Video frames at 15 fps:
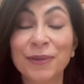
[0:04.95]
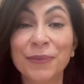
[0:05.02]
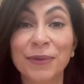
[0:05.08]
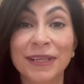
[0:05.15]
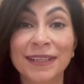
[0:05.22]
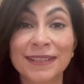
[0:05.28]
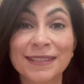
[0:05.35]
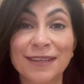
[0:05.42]

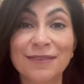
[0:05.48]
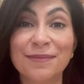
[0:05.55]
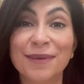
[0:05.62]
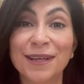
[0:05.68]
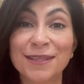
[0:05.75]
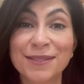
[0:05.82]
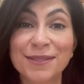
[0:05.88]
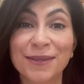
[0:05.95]
world of
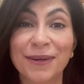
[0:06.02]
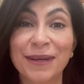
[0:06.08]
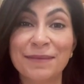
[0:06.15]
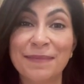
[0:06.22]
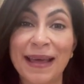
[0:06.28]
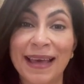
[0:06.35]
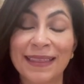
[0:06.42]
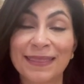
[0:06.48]
Montessori
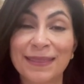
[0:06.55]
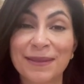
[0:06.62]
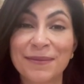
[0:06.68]
math.